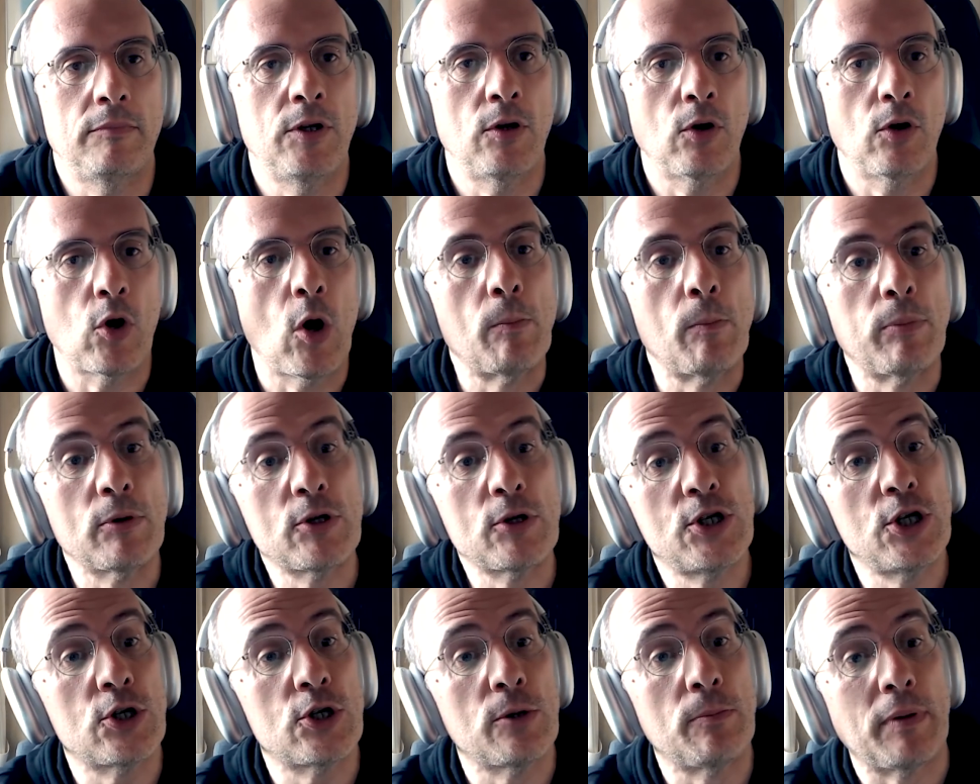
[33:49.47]

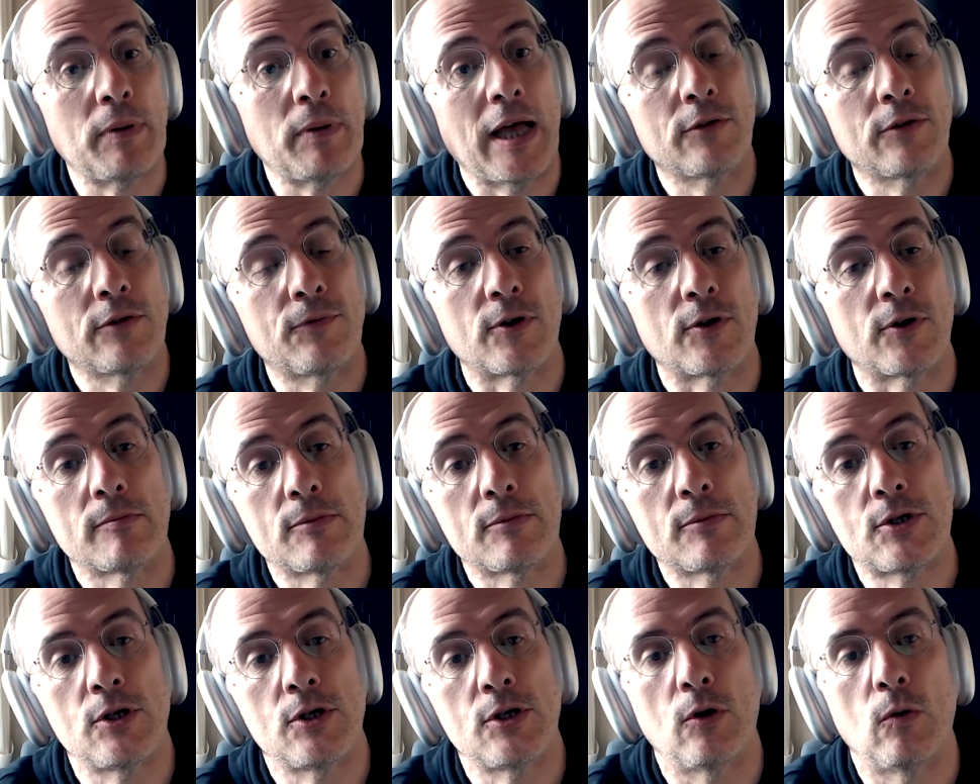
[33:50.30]
composition
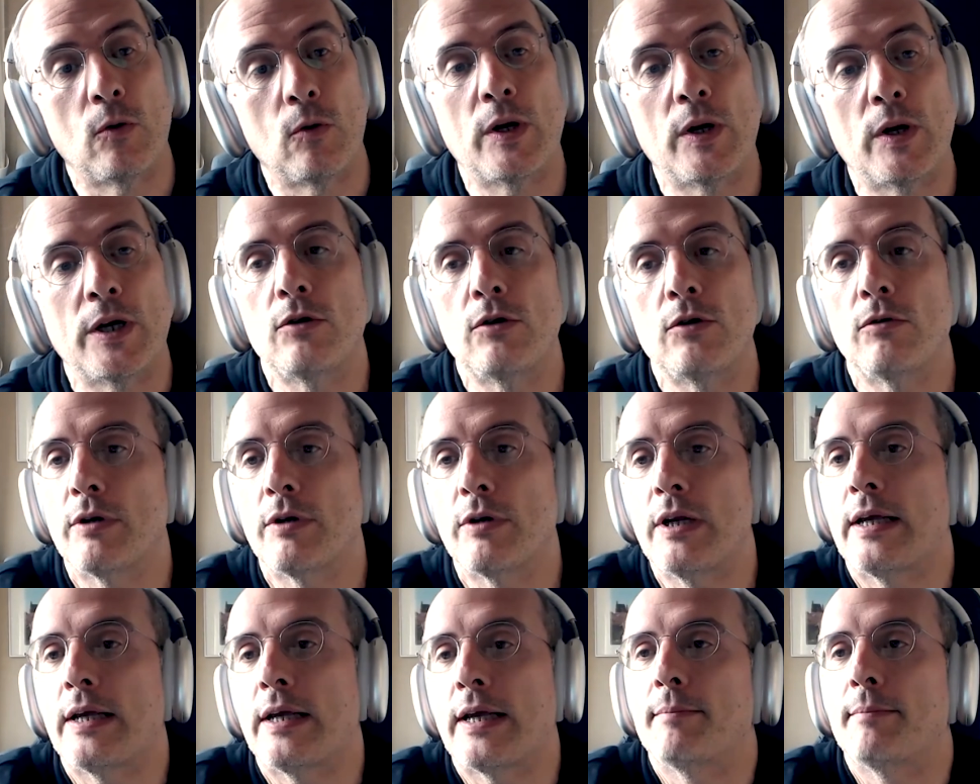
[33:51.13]
platforms, where you
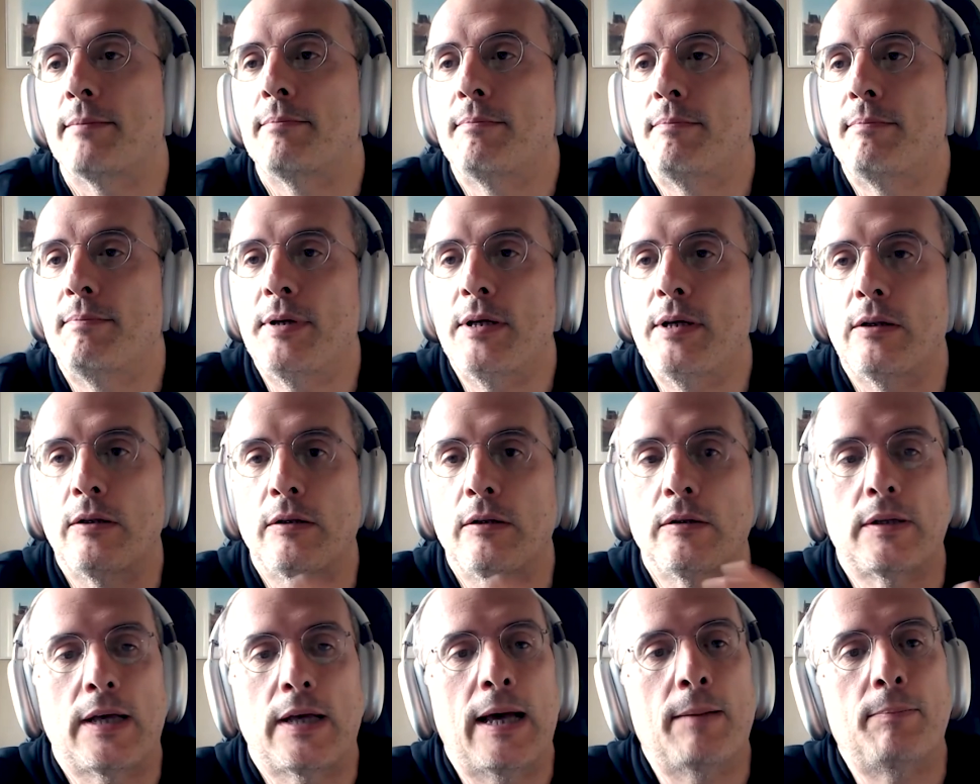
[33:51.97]
really can
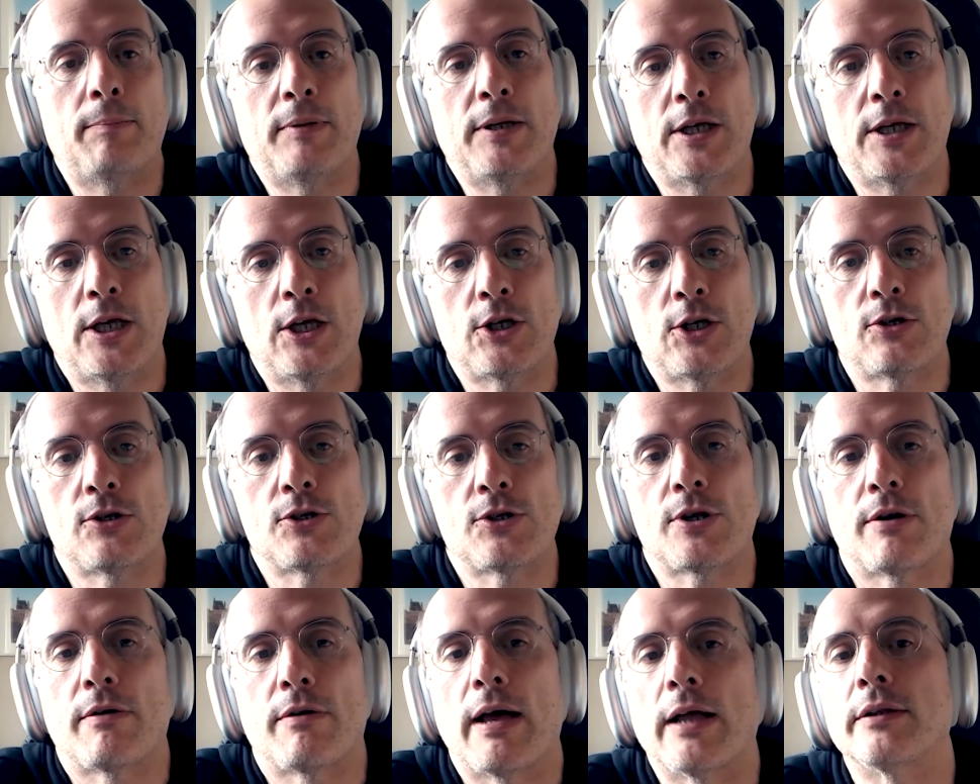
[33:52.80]
build applications
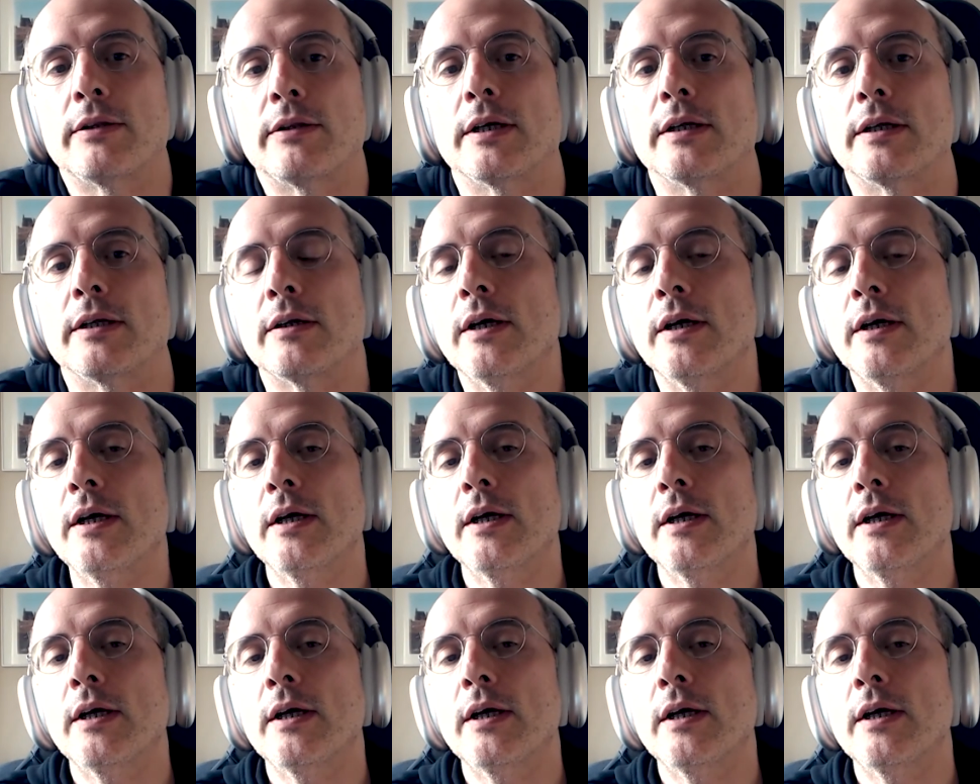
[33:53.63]
around it.